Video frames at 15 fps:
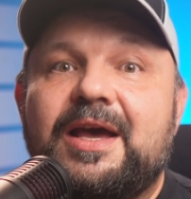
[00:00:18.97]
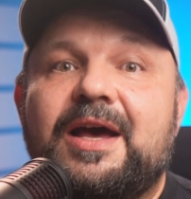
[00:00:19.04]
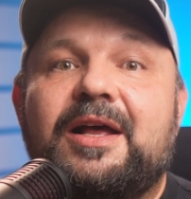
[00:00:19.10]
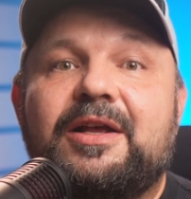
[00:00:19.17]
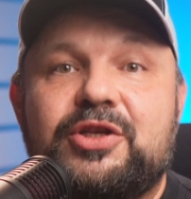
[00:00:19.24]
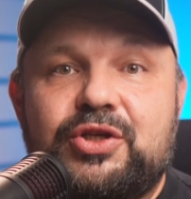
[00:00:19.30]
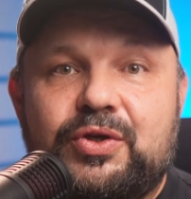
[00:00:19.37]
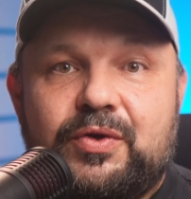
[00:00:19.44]

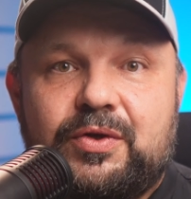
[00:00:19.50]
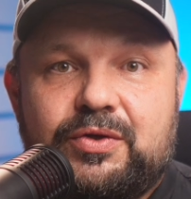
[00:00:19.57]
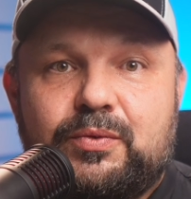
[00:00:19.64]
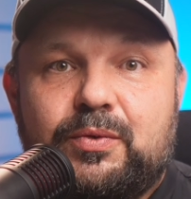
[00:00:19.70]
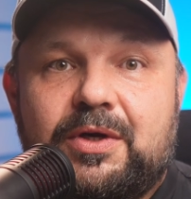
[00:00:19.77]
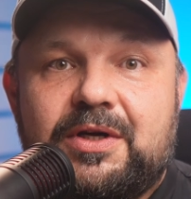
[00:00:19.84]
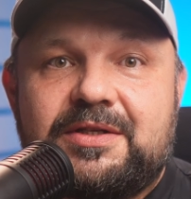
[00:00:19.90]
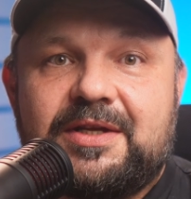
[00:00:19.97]
I'll show you
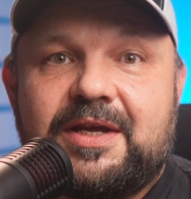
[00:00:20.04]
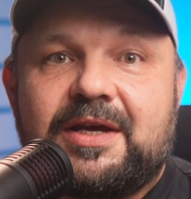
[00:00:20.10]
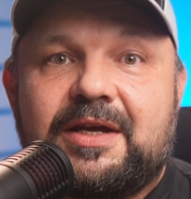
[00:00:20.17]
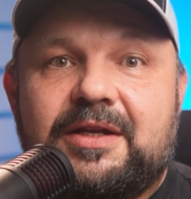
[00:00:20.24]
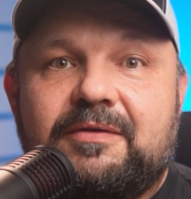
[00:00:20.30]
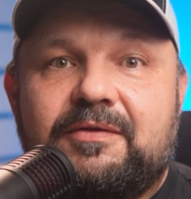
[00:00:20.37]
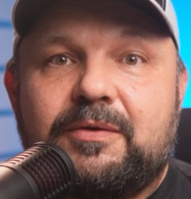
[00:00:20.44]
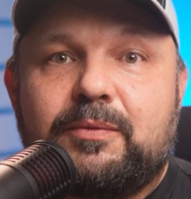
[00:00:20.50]
towards the
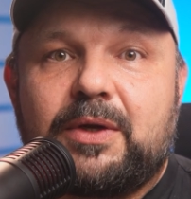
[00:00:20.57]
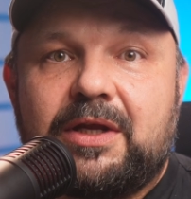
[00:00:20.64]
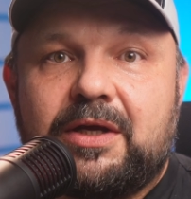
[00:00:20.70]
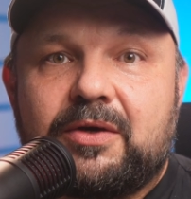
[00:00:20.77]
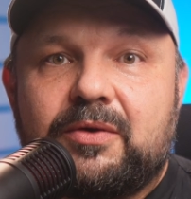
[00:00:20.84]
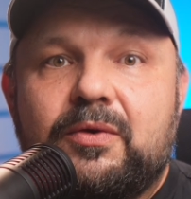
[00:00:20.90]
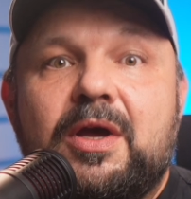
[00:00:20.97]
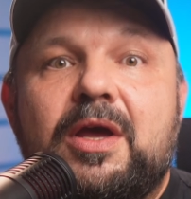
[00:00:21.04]
end of the
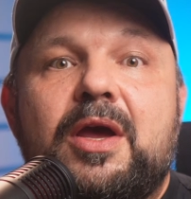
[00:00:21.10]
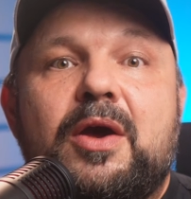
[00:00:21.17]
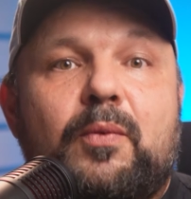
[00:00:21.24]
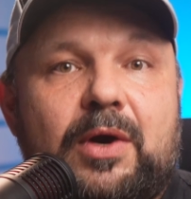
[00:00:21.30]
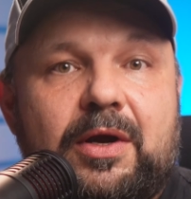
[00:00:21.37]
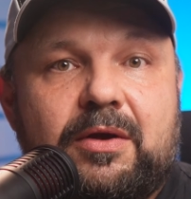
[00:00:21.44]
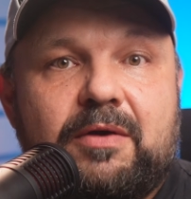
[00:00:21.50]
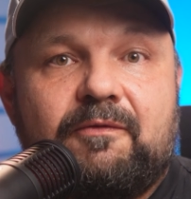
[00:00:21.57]
video
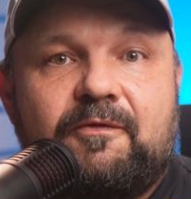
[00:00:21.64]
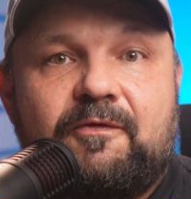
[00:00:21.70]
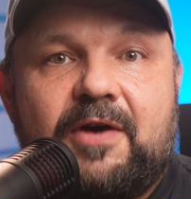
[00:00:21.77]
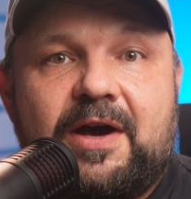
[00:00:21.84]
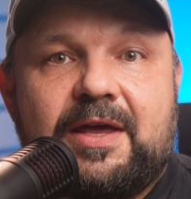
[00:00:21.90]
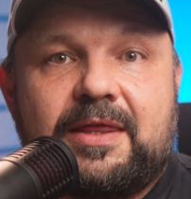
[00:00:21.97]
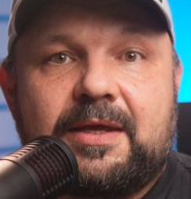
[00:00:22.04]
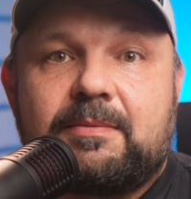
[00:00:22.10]
where you can
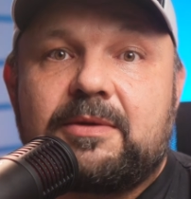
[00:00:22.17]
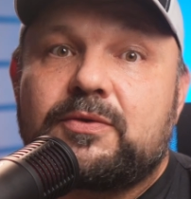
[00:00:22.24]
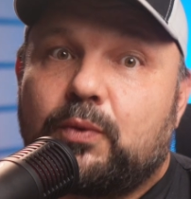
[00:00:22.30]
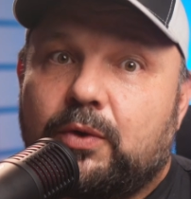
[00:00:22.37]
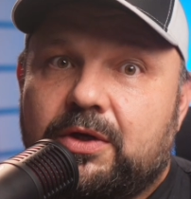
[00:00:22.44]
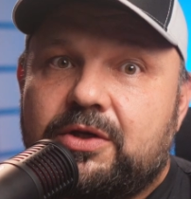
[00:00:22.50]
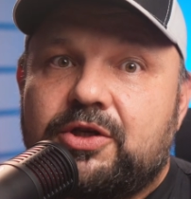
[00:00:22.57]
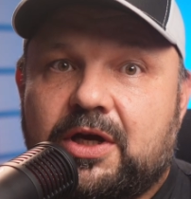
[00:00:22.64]
find them. It's
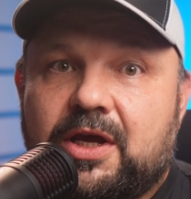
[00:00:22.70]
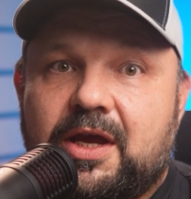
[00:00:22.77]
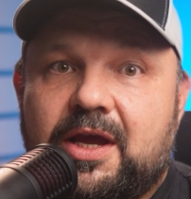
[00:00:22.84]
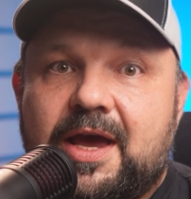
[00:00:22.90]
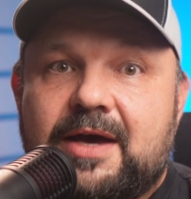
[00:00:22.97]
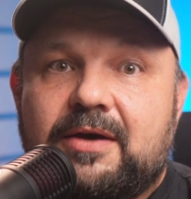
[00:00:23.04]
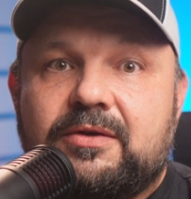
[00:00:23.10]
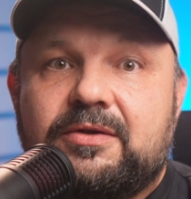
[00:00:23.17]
worth checking
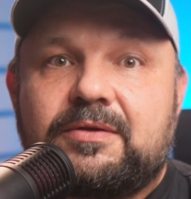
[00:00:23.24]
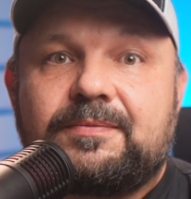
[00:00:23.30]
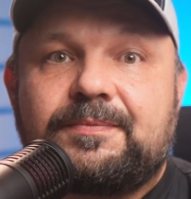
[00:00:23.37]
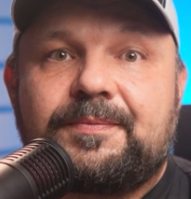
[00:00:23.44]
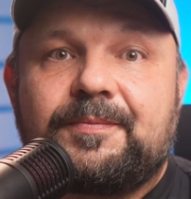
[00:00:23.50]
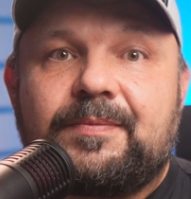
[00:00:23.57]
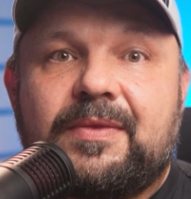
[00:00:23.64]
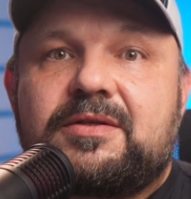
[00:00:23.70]
out.
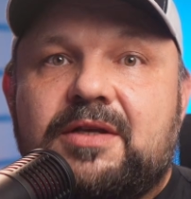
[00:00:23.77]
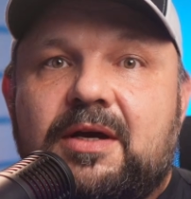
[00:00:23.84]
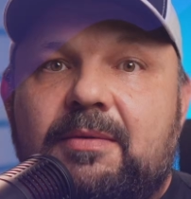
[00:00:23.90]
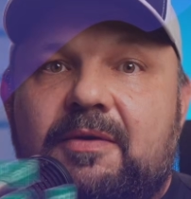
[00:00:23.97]
Some